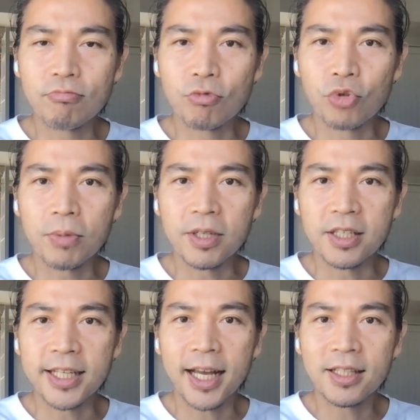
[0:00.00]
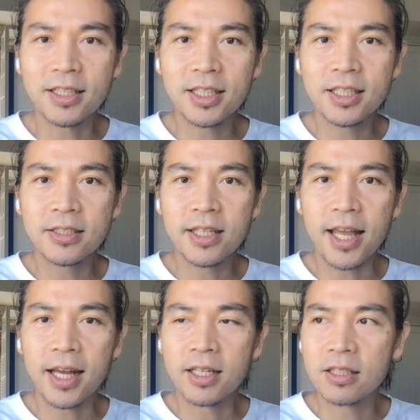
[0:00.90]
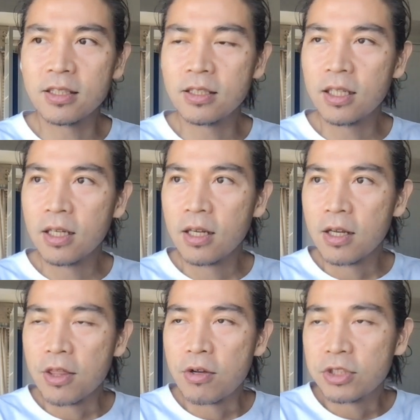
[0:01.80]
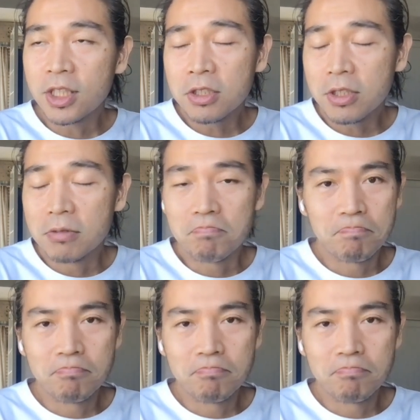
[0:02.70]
grew up in Canada, and there's actually